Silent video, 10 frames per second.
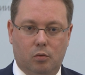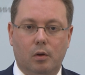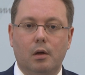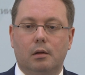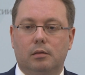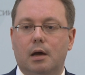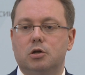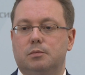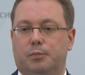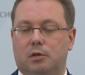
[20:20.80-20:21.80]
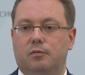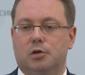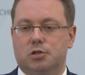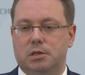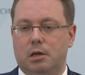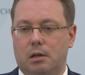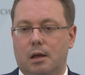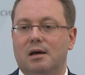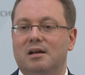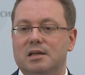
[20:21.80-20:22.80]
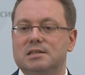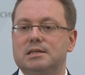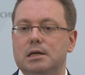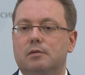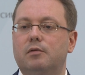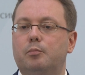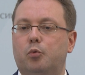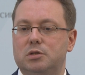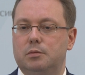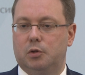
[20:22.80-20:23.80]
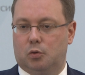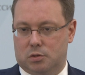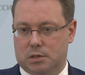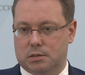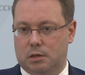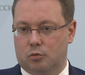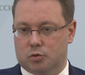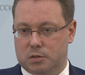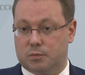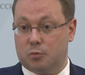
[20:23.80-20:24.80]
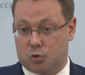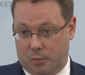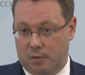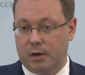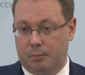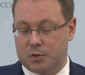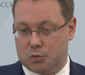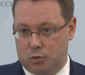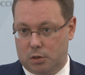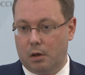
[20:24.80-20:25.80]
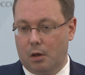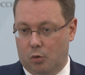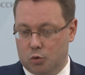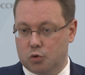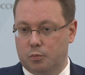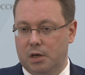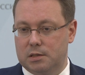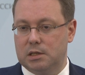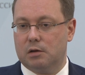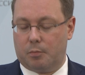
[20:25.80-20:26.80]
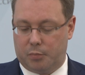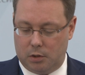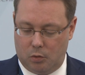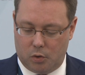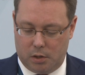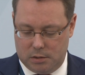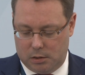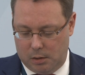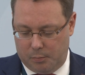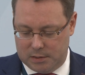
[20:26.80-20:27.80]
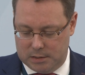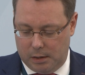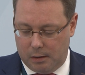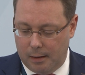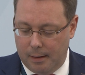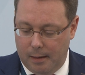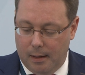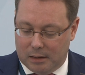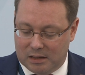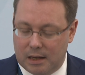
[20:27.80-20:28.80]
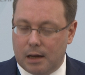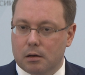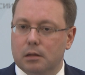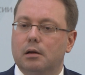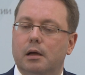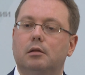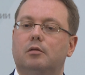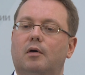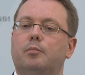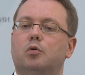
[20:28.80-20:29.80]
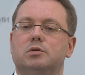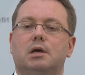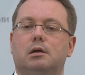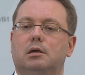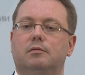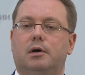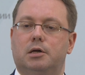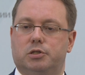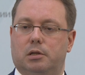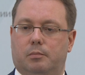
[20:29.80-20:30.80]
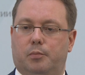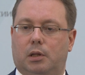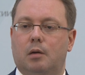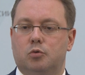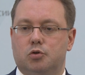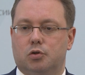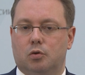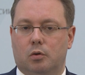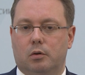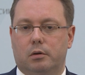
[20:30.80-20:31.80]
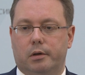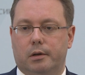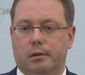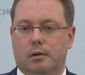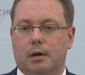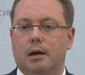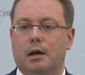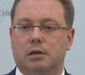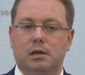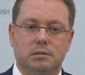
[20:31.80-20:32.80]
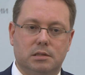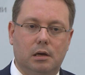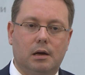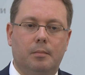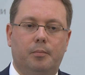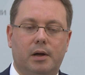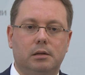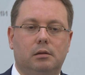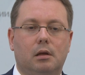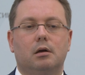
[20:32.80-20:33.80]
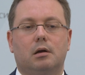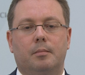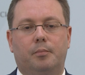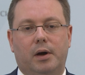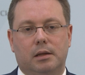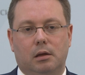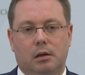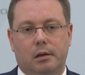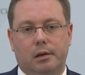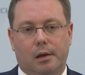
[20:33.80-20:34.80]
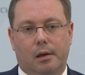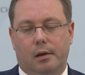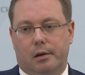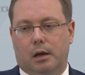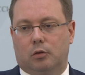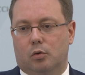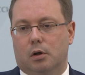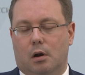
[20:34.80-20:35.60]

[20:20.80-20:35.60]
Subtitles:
would entrust the responsible actuary with with confirming the reserves for the debitory budget. For the market, it's a very important question because as an agency companies